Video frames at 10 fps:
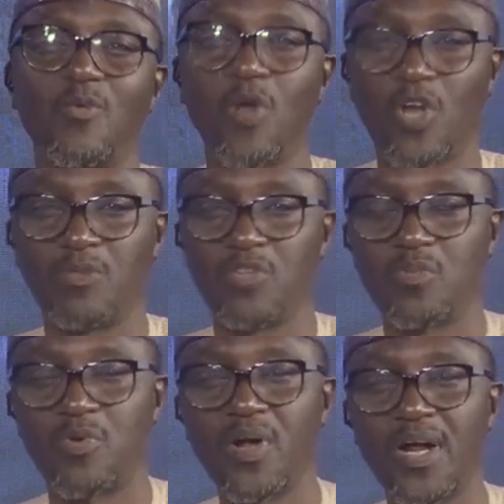Welcome to the
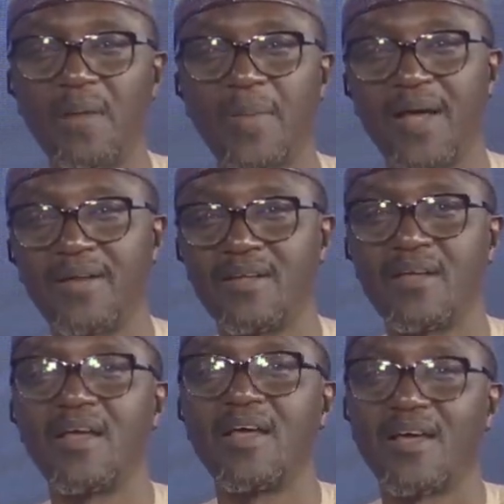program, and
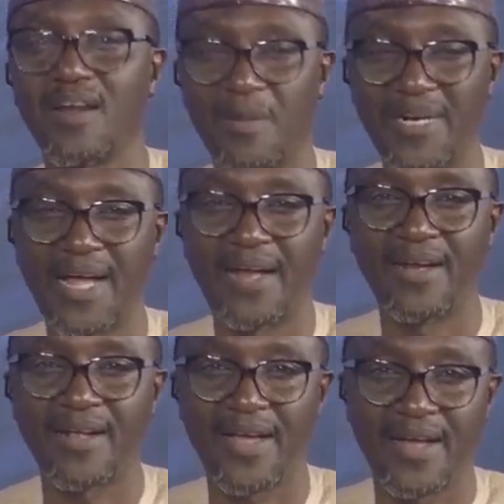
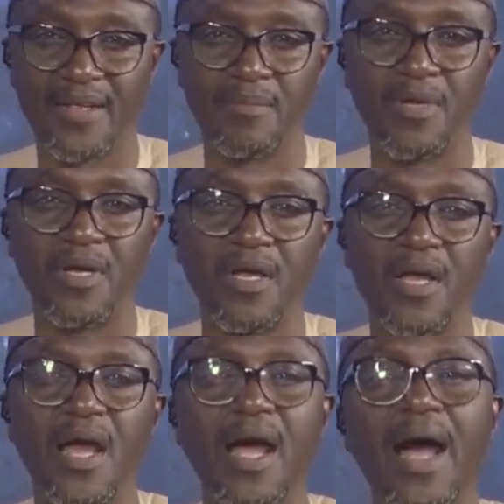Ramadan Kareem.
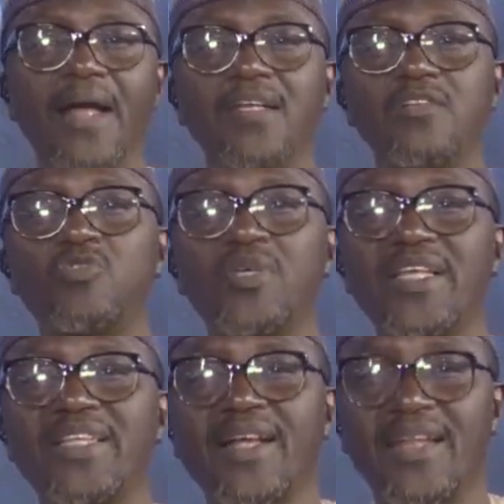And to
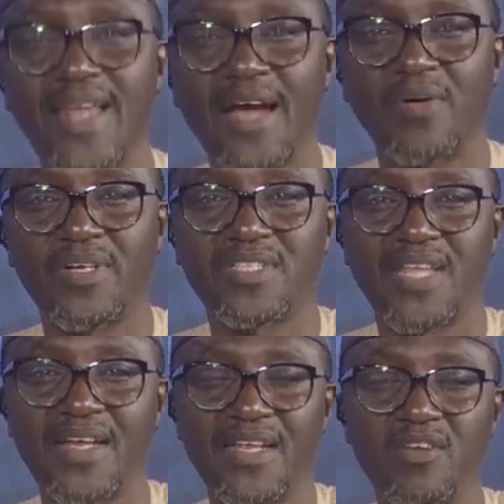get a clear
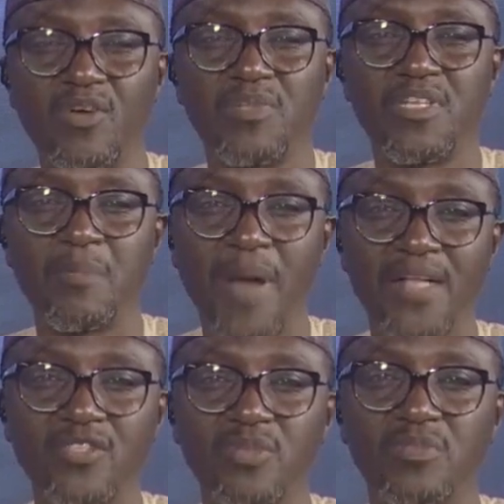understanding of the
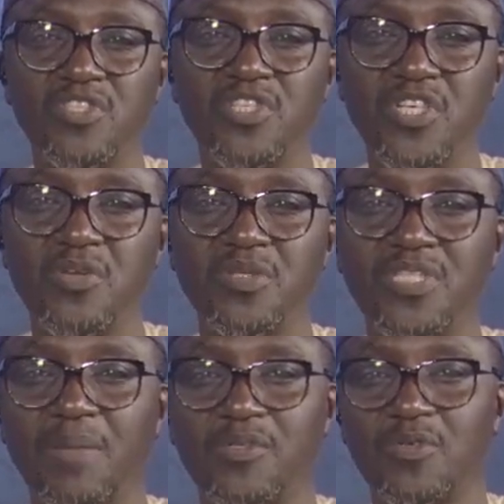demands of the Senior
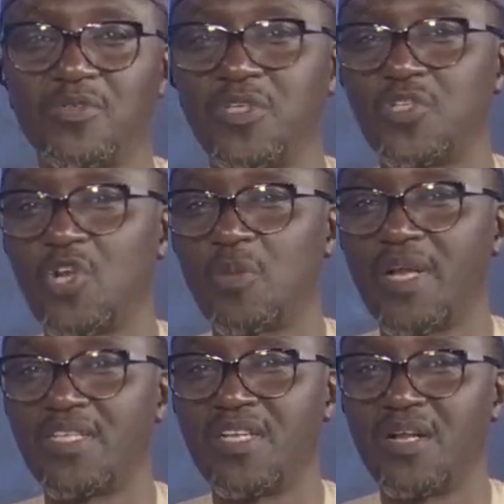Staff Association of
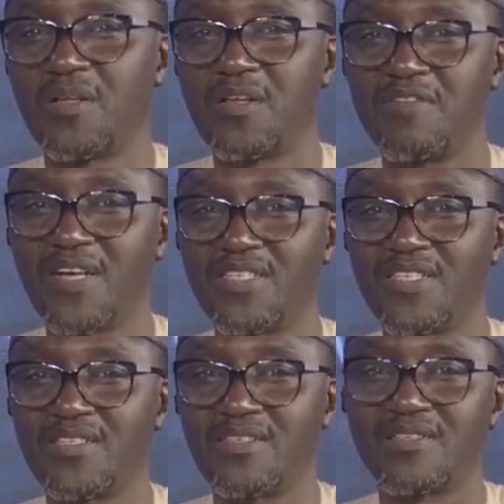Nigerian
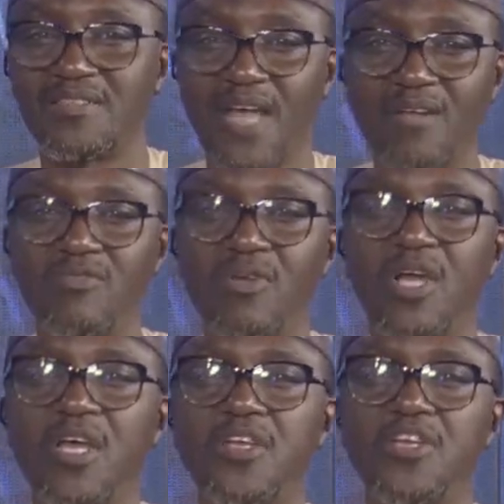Universities, SSANU,
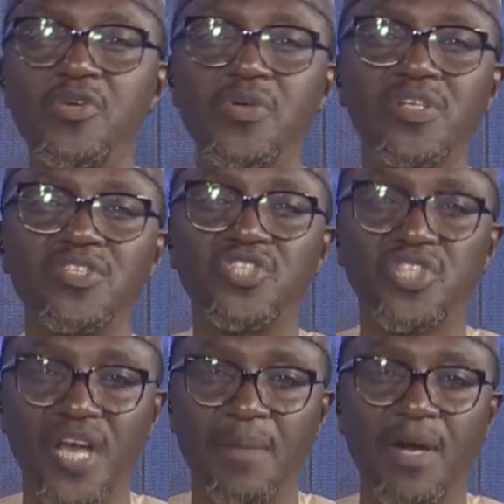the union's
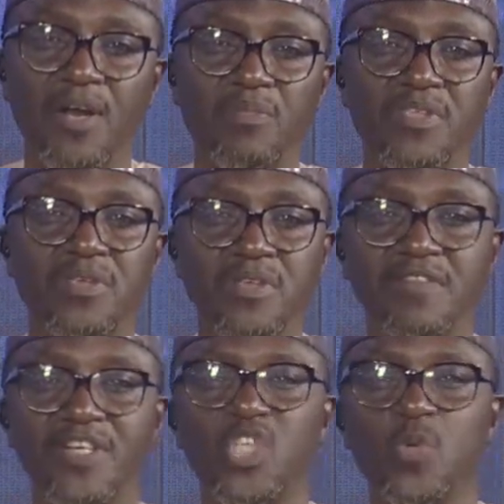chairman of the
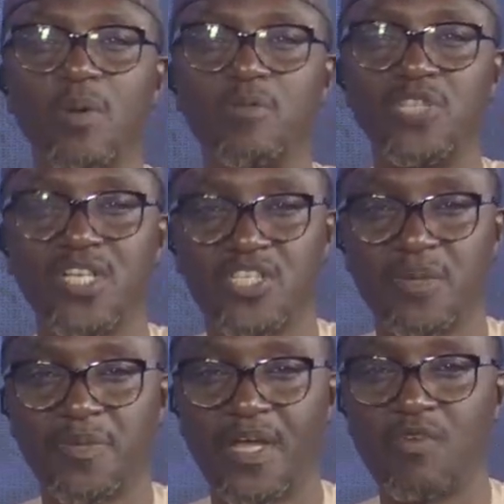University of Abuja
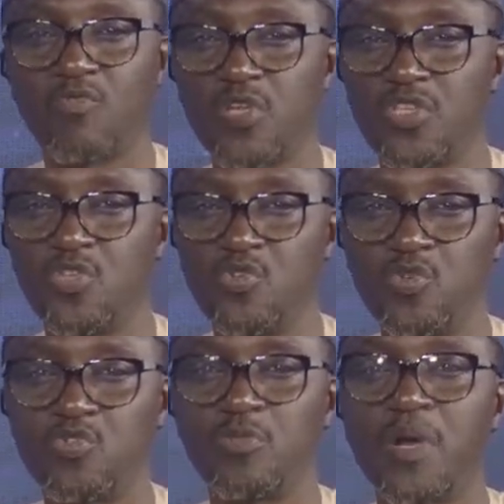chapter, Nurudeen
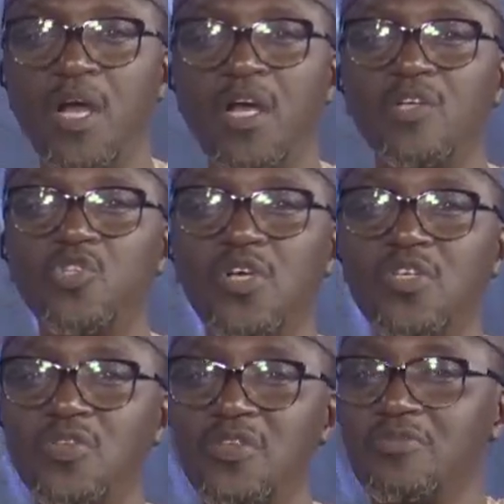Yusuf, joins